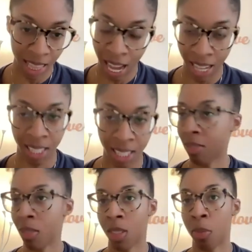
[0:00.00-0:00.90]
That,
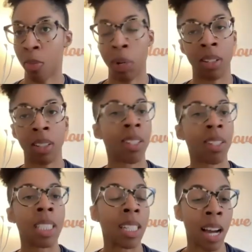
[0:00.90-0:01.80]
spoiler
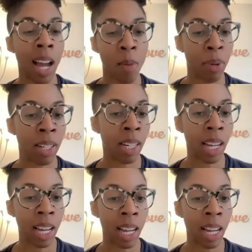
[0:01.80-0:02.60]
alert, did not happen.